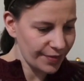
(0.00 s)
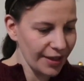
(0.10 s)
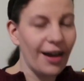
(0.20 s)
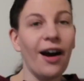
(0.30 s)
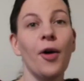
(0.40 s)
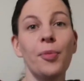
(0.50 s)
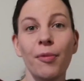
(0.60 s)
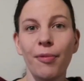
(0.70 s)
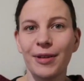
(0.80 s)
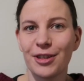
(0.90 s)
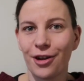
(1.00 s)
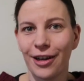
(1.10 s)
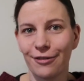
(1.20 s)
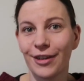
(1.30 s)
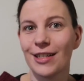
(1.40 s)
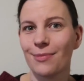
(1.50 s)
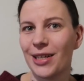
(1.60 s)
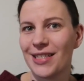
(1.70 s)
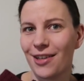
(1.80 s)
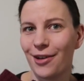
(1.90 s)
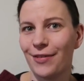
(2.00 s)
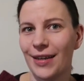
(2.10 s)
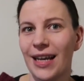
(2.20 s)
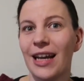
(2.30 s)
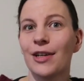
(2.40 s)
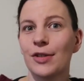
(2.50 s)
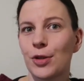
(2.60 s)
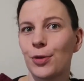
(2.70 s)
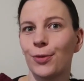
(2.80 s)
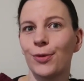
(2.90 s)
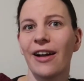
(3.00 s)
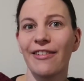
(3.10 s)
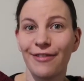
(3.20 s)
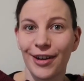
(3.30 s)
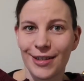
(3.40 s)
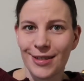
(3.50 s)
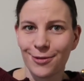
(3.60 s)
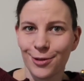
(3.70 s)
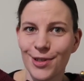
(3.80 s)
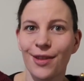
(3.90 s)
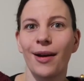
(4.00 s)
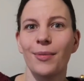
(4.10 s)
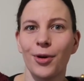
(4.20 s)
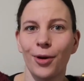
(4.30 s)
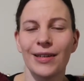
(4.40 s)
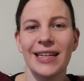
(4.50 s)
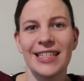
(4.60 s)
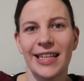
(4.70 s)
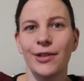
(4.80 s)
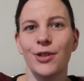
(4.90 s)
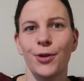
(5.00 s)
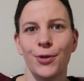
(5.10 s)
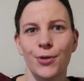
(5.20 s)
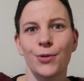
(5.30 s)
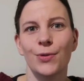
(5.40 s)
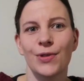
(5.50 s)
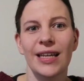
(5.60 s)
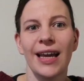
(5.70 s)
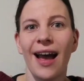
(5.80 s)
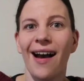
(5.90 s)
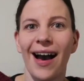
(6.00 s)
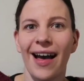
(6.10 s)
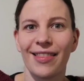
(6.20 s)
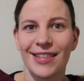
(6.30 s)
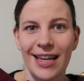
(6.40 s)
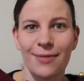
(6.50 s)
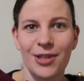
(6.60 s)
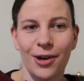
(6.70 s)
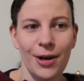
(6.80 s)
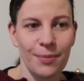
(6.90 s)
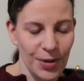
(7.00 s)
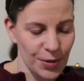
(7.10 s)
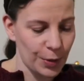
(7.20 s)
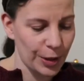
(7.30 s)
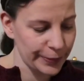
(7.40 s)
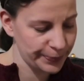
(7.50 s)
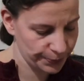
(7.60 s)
I'll probably try and finish my Sophie shawl first of all, so that I'm not knitting two shawls at the same time as well.